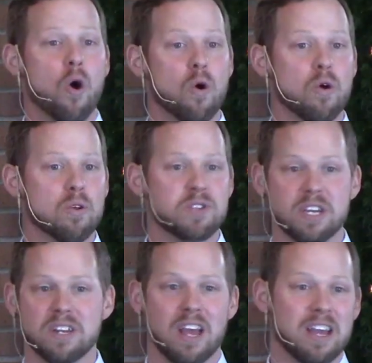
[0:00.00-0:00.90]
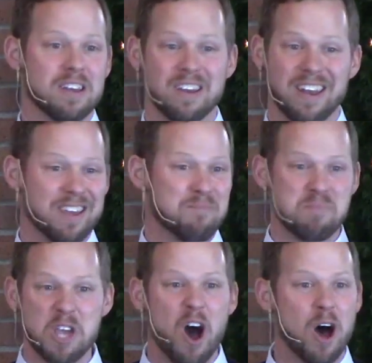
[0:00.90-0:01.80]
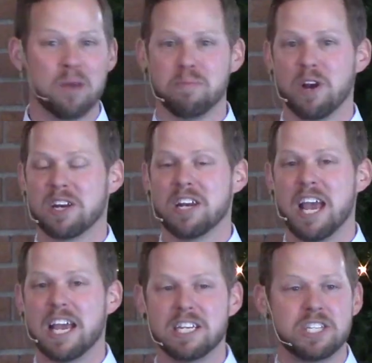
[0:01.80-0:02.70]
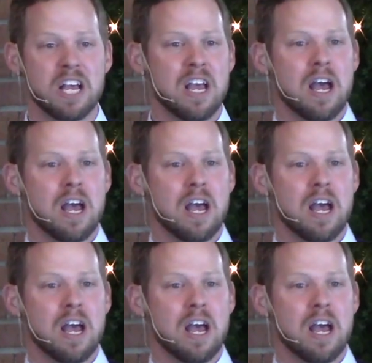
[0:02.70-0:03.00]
old and beyond pregnant age.